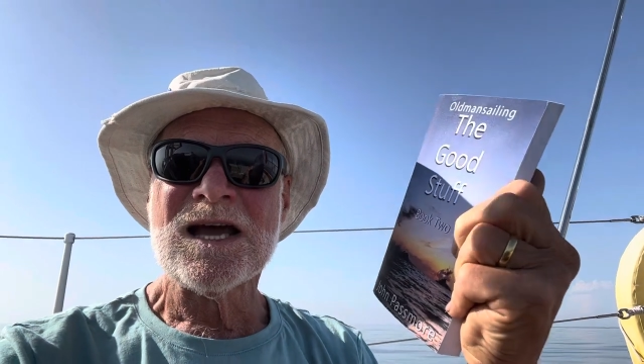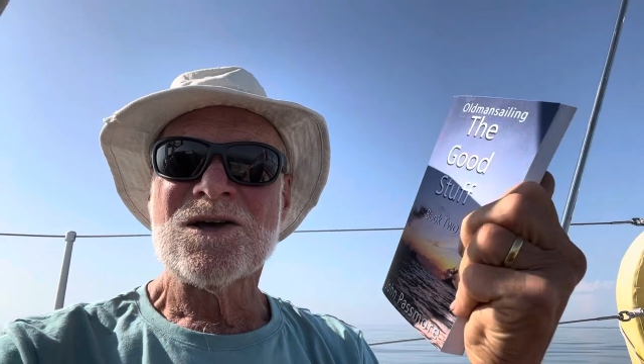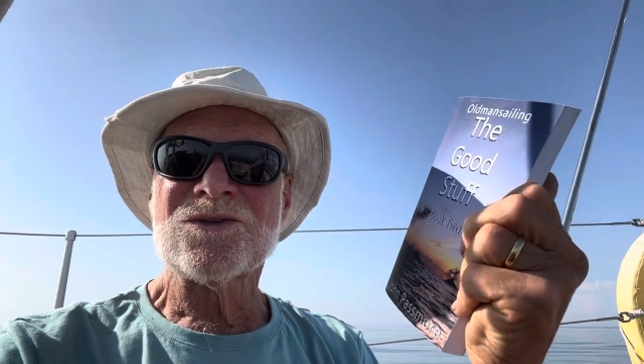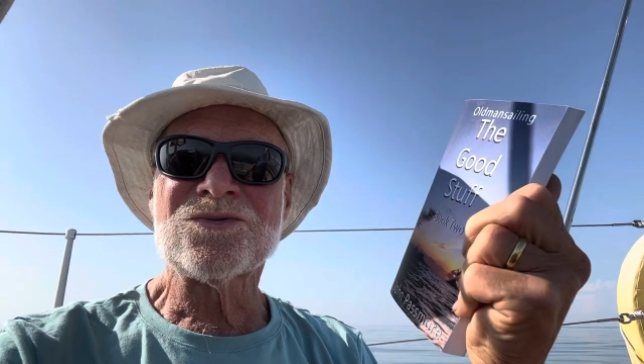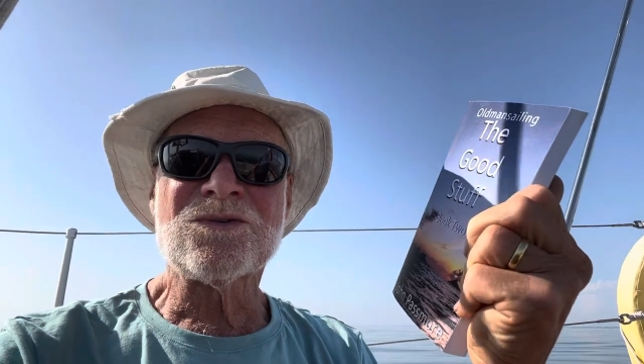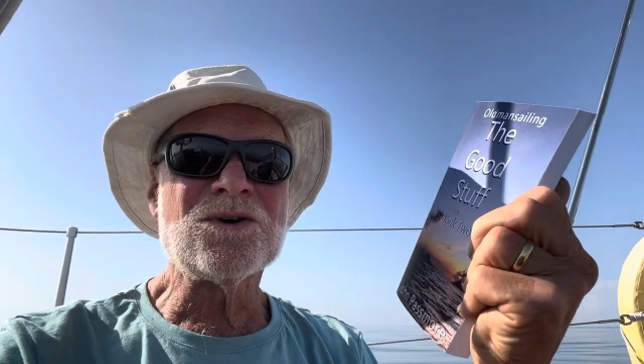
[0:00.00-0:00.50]

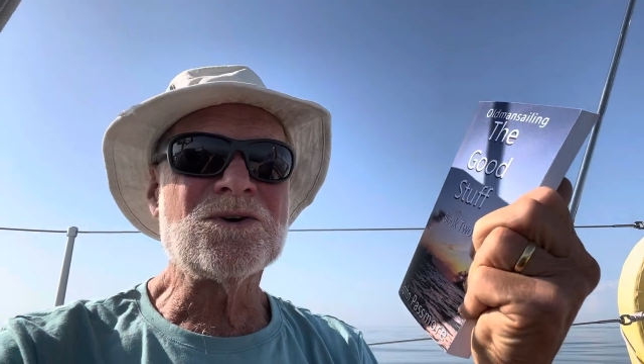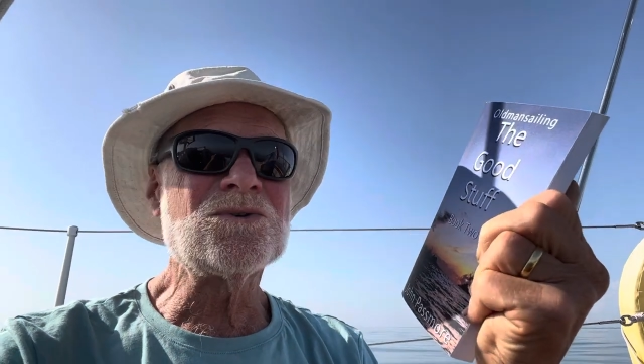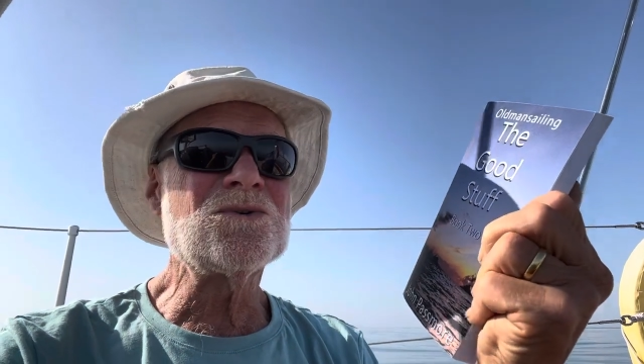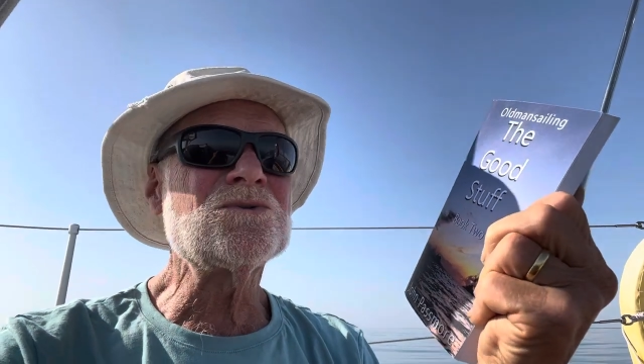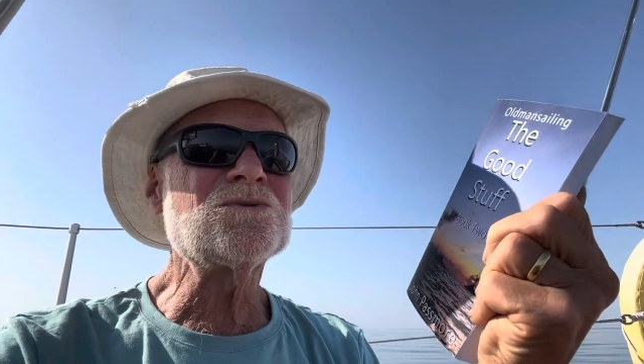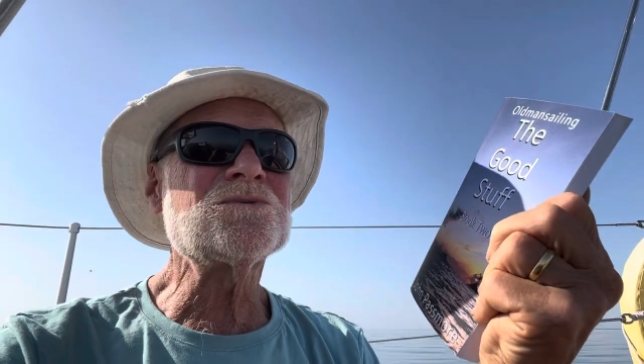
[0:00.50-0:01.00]

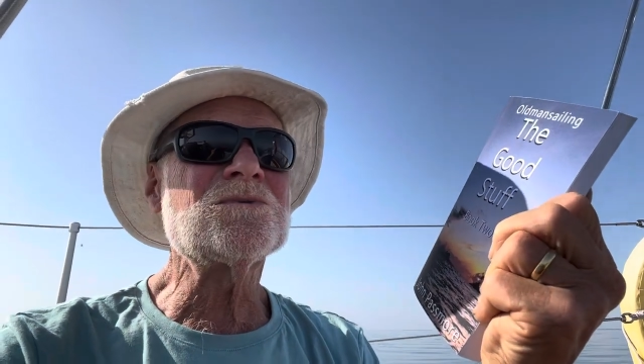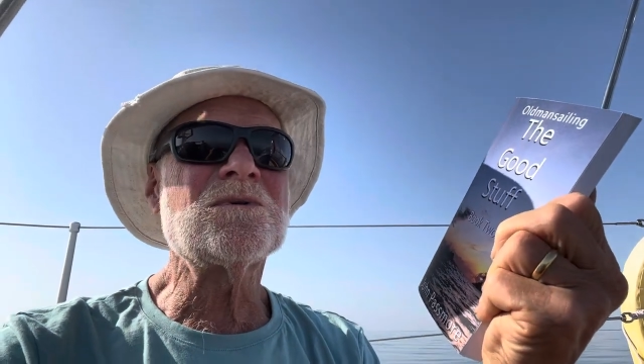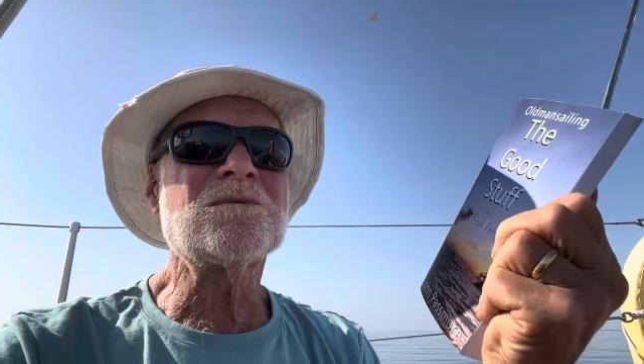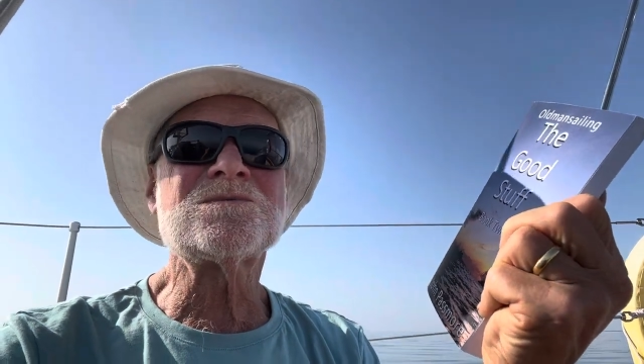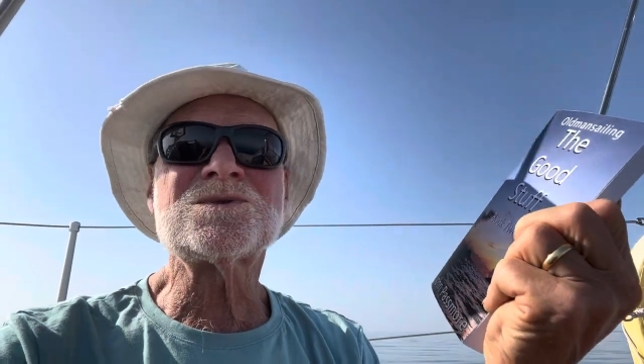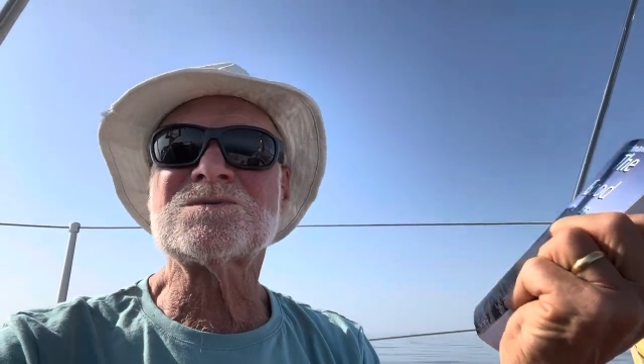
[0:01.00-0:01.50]
through
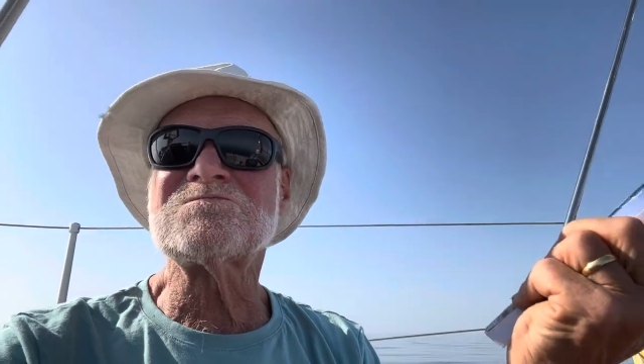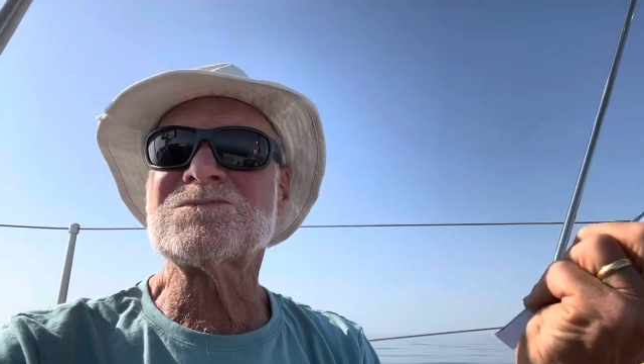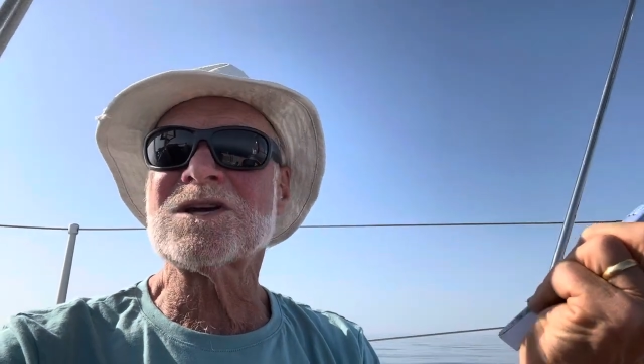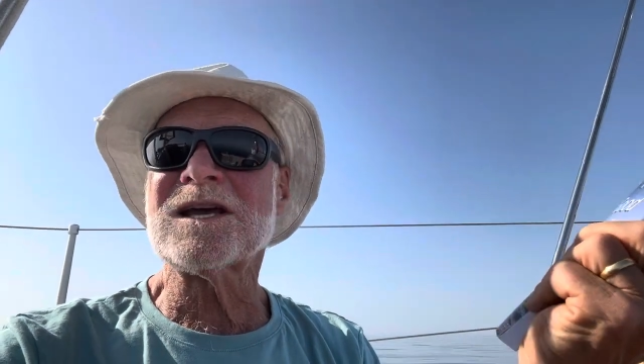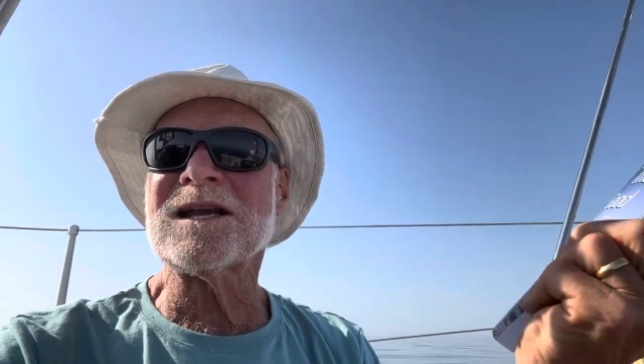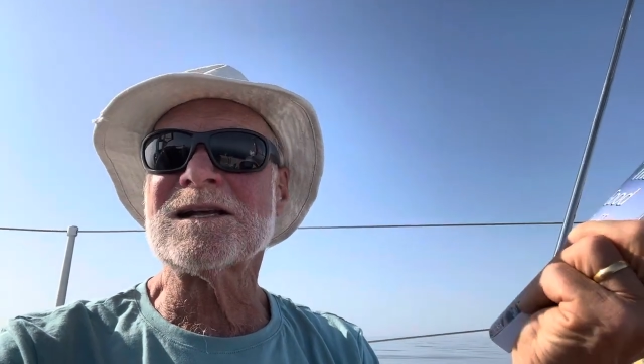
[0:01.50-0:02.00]

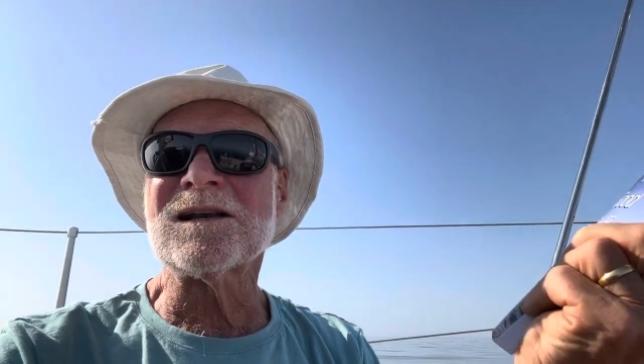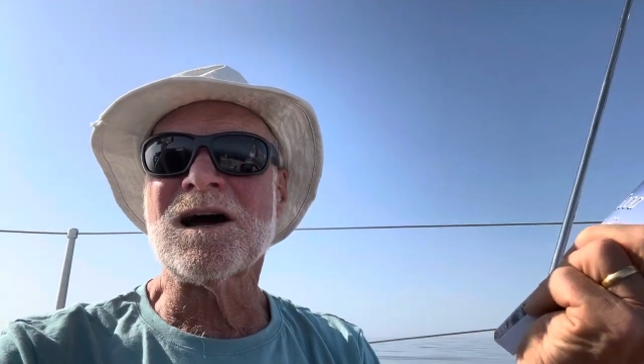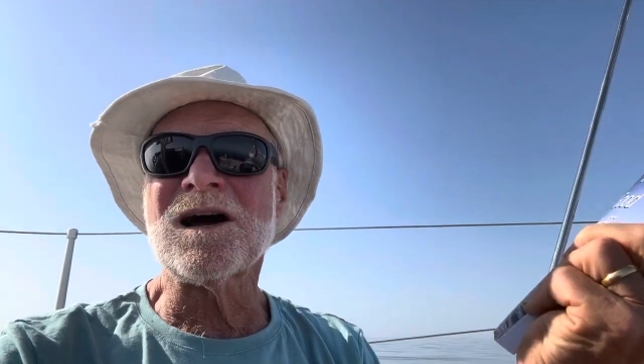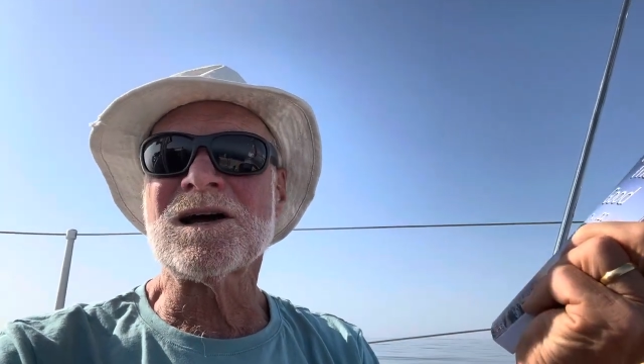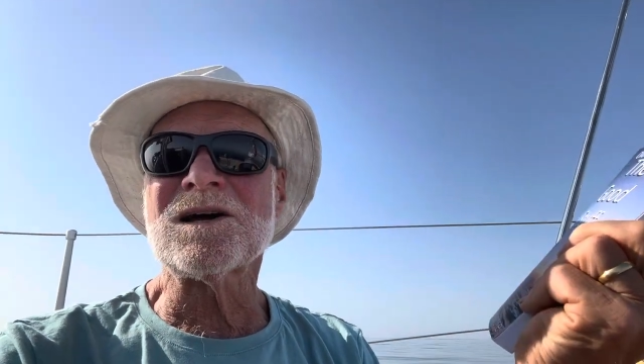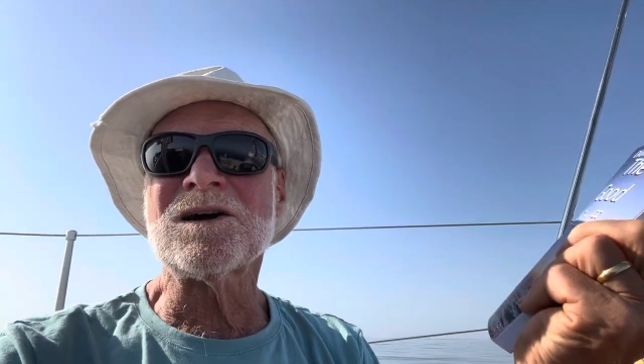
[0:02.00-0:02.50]
to getting
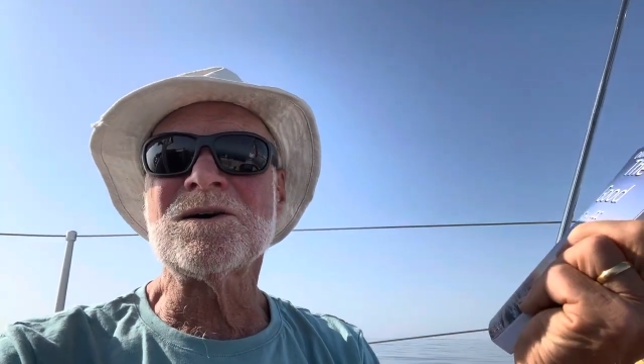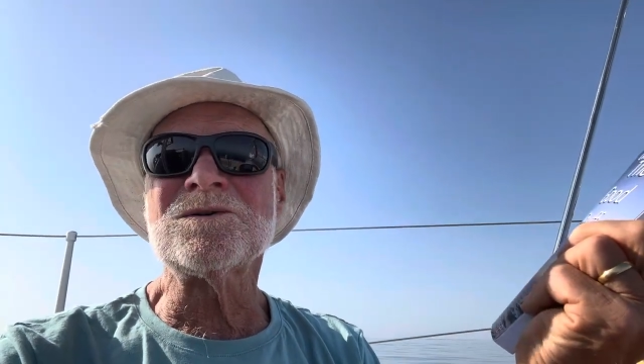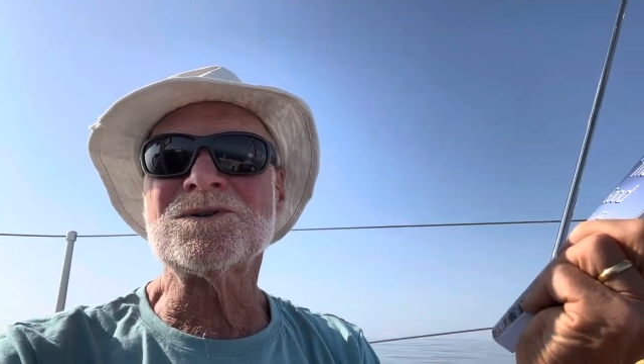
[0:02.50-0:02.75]
Largo,